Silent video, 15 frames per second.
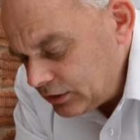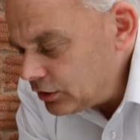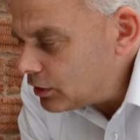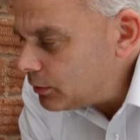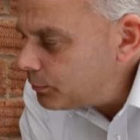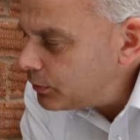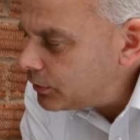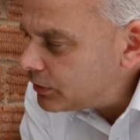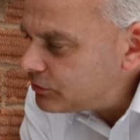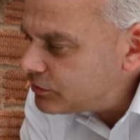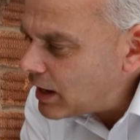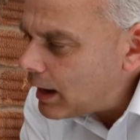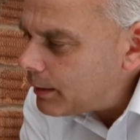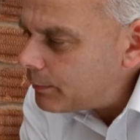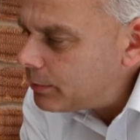you can put a
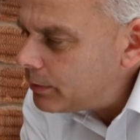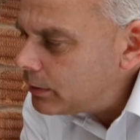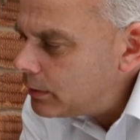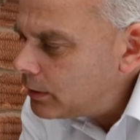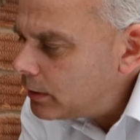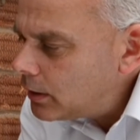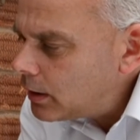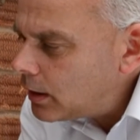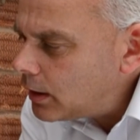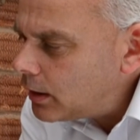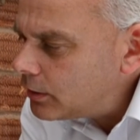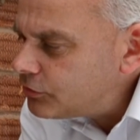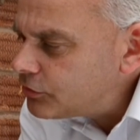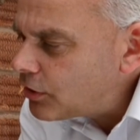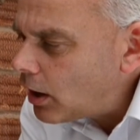tap
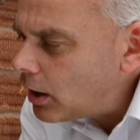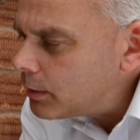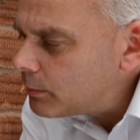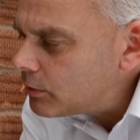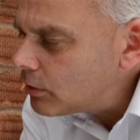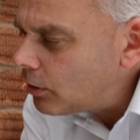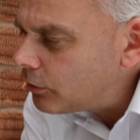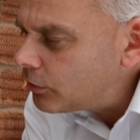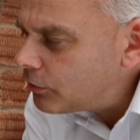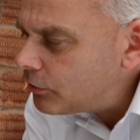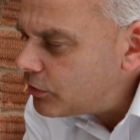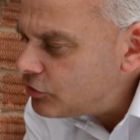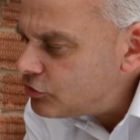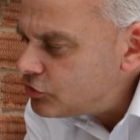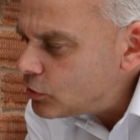timer on
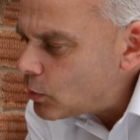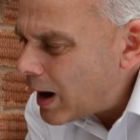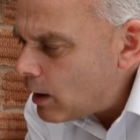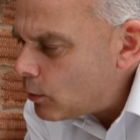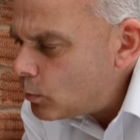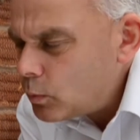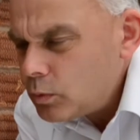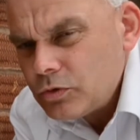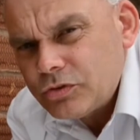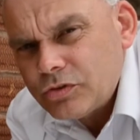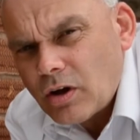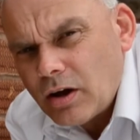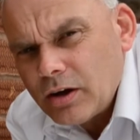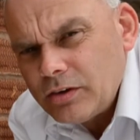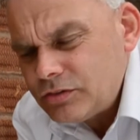the two
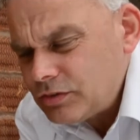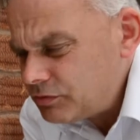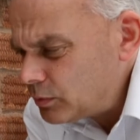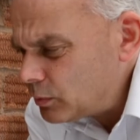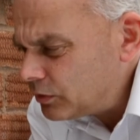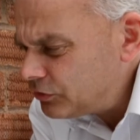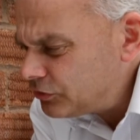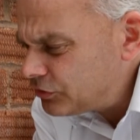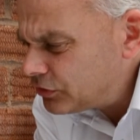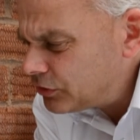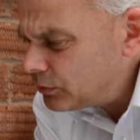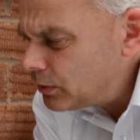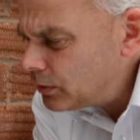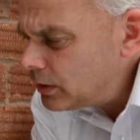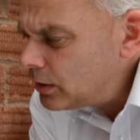outsides if you want
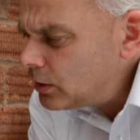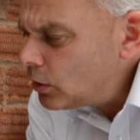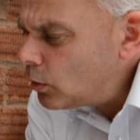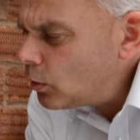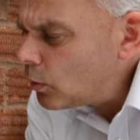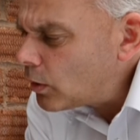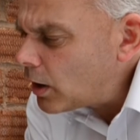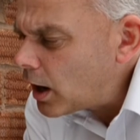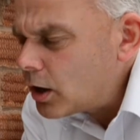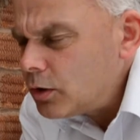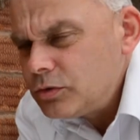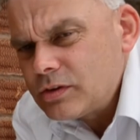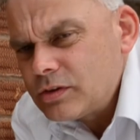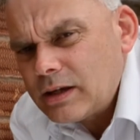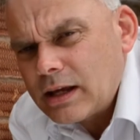to, or a
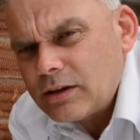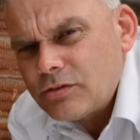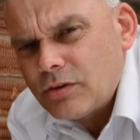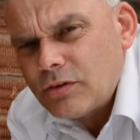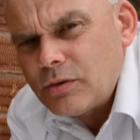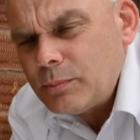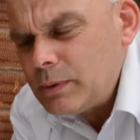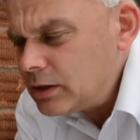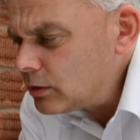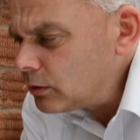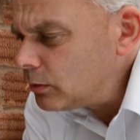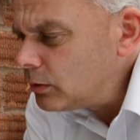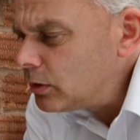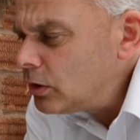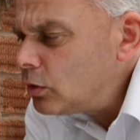hose connector on the
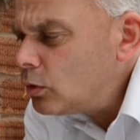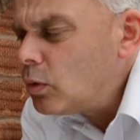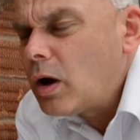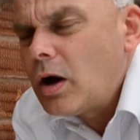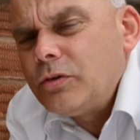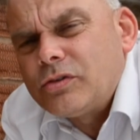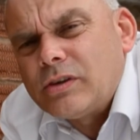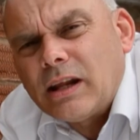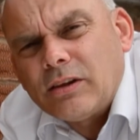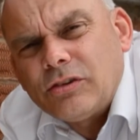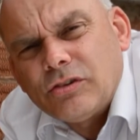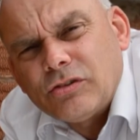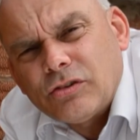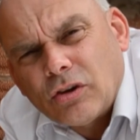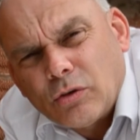middle, or hose
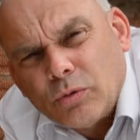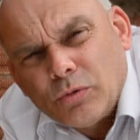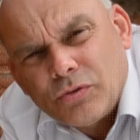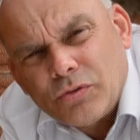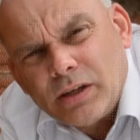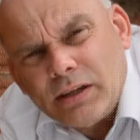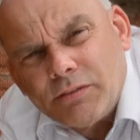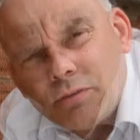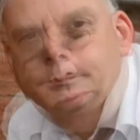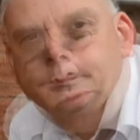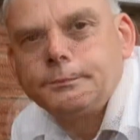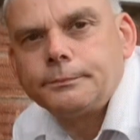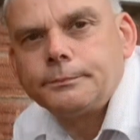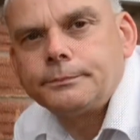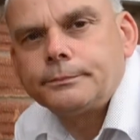connectors on all three if you
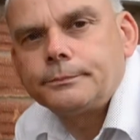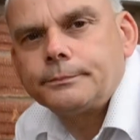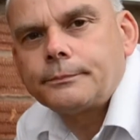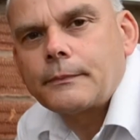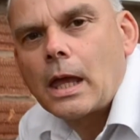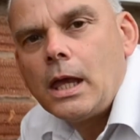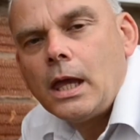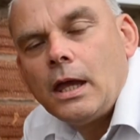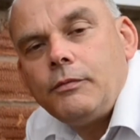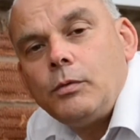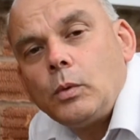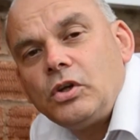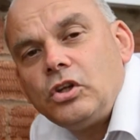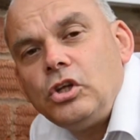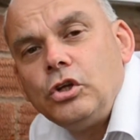wanted to. If you
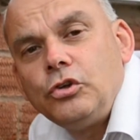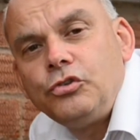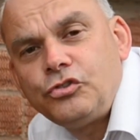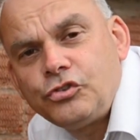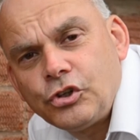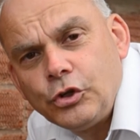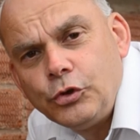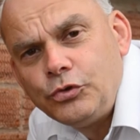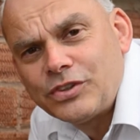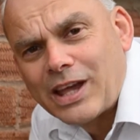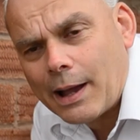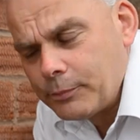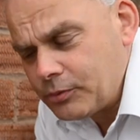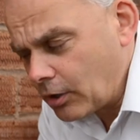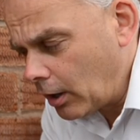want to use two
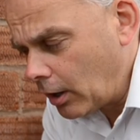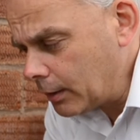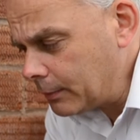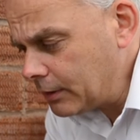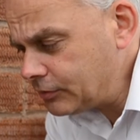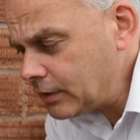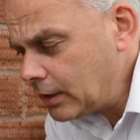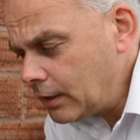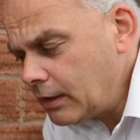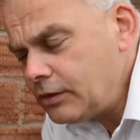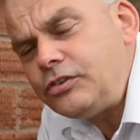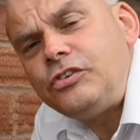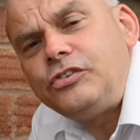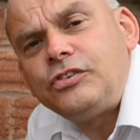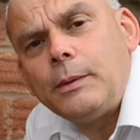tap timers,
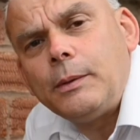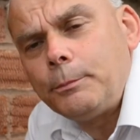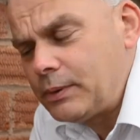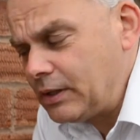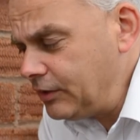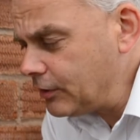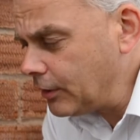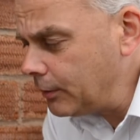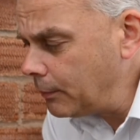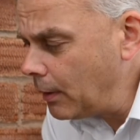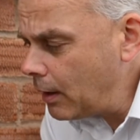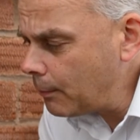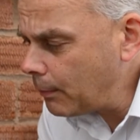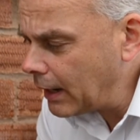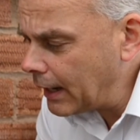this is simply done
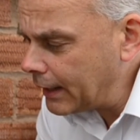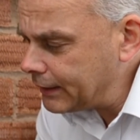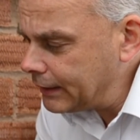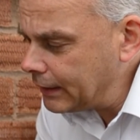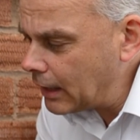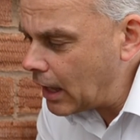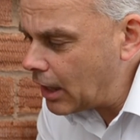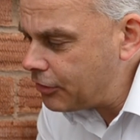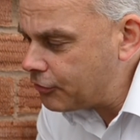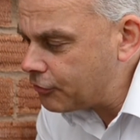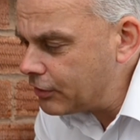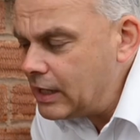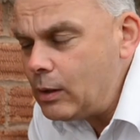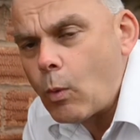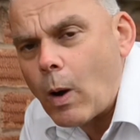by adding a
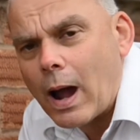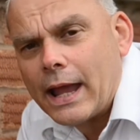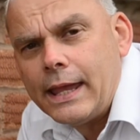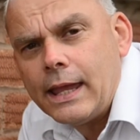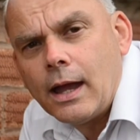three-way